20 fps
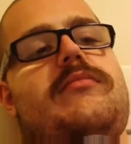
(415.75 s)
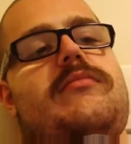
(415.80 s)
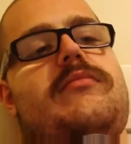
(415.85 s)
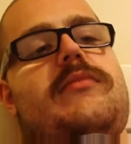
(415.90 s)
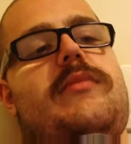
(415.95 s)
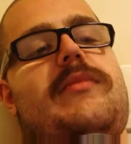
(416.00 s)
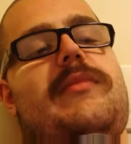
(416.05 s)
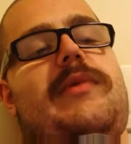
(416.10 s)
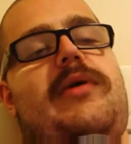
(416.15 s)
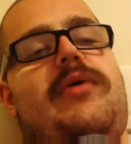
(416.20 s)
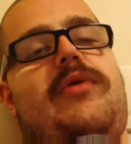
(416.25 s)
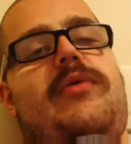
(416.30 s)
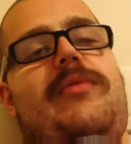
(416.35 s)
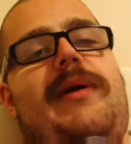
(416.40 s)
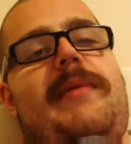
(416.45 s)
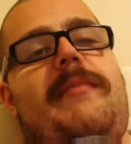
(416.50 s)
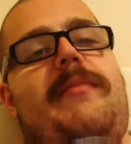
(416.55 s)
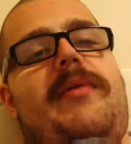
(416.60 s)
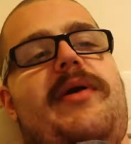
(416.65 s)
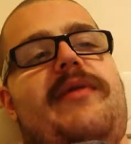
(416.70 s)
I'm gonna hold
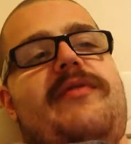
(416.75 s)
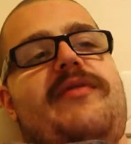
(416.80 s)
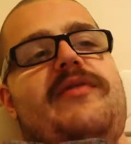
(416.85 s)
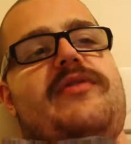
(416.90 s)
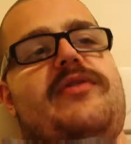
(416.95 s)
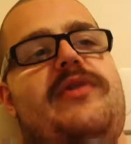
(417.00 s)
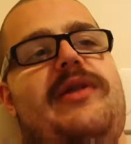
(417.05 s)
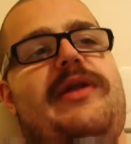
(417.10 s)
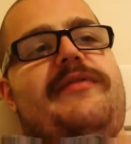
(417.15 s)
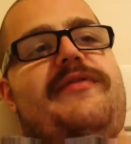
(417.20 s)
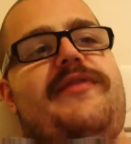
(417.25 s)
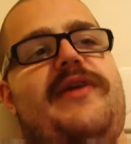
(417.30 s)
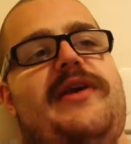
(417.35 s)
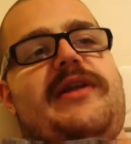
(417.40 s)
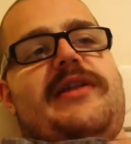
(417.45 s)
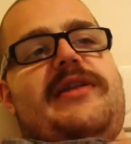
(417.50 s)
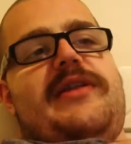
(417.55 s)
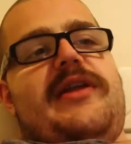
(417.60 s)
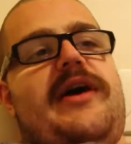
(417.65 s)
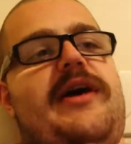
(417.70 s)
my breath until I
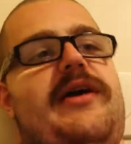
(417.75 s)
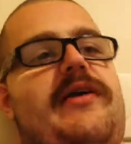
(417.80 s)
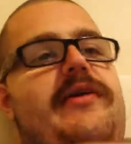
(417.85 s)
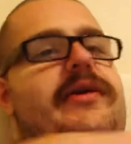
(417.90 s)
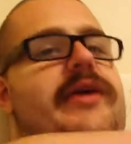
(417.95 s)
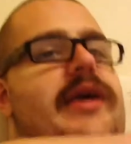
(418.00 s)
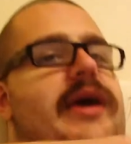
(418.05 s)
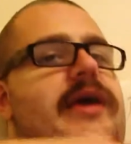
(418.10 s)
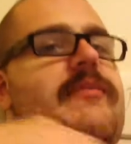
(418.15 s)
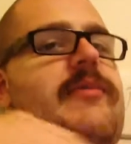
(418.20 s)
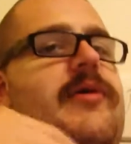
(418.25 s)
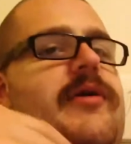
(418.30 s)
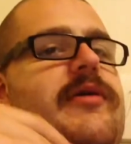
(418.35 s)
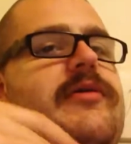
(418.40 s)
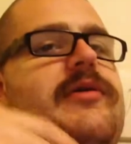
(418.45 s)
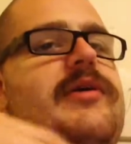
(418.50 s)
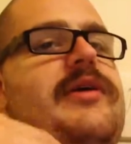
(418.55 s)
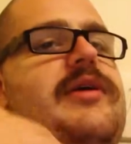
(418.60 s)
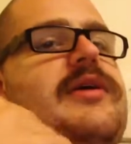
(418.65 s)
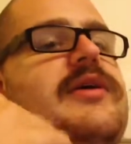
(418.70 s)
fucking die on camera.
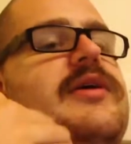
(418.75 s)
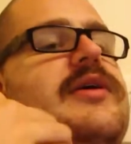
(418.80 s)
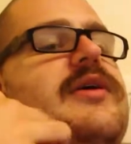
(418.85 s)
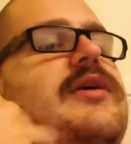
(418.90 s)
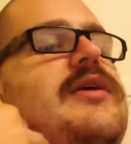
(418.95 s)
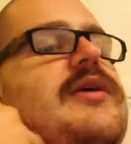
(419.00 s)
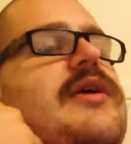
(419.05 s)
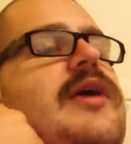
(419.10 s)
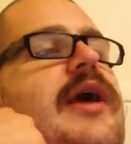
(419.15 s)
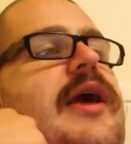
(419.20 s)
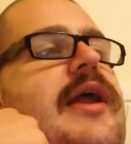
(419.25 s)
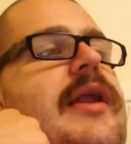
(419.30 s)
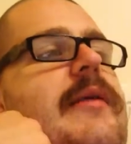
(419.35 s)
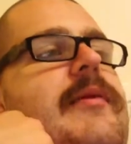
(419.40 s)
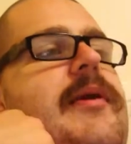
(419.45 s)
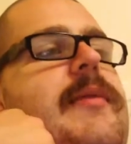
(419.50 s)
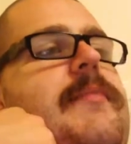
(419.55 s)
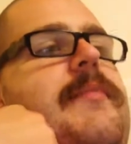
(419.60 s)
And I'm gonna